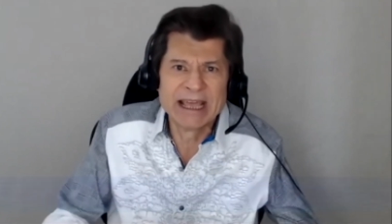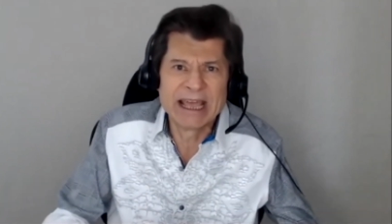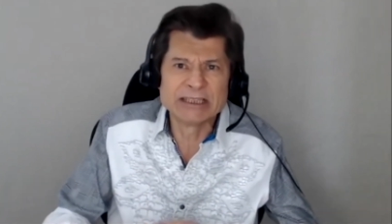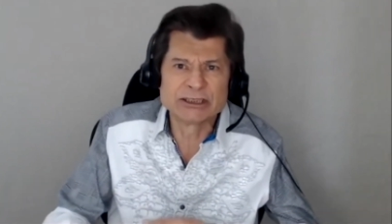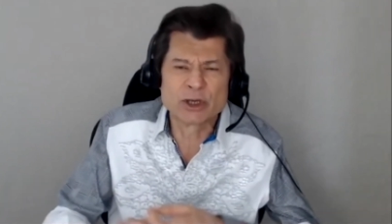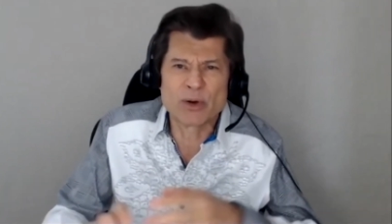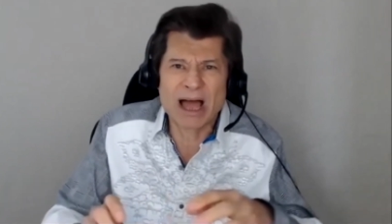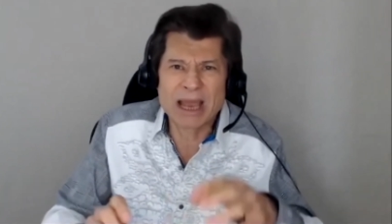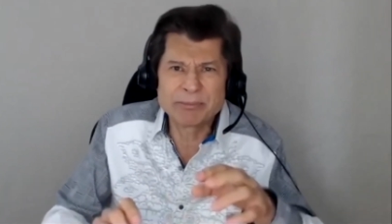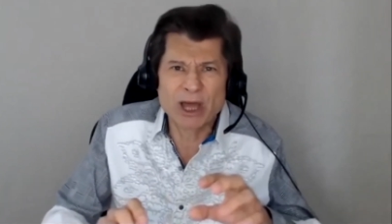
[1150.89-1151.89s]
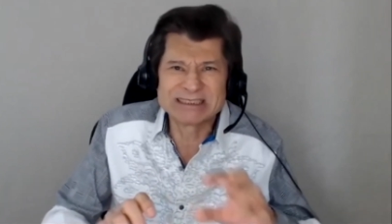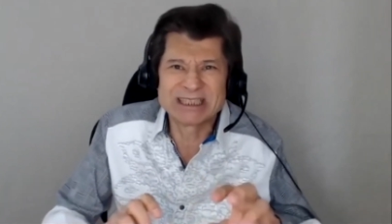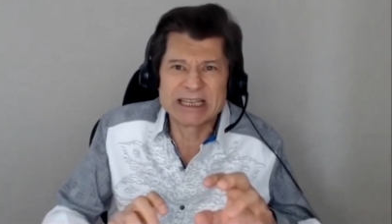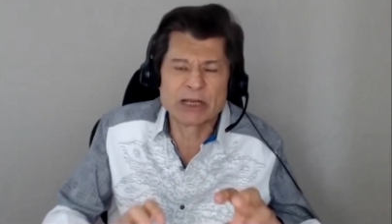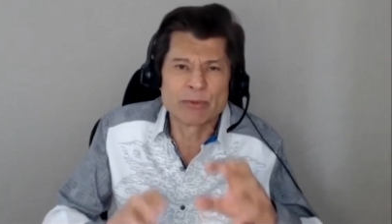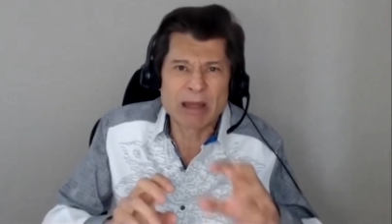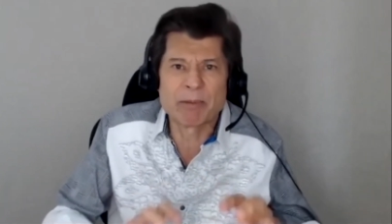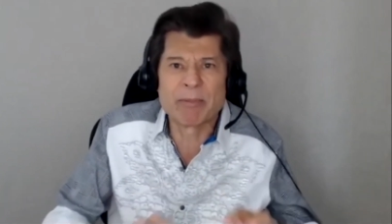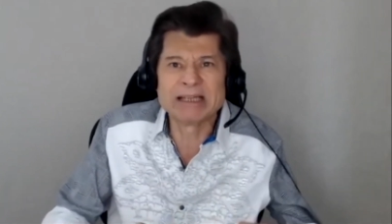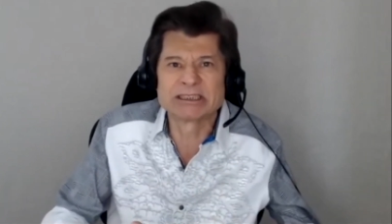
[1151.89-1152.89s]
And so I'm not taking
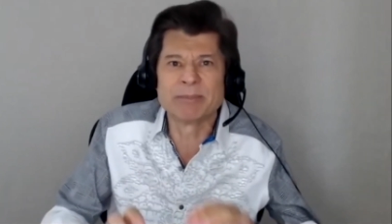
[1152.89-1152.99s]
rapamycin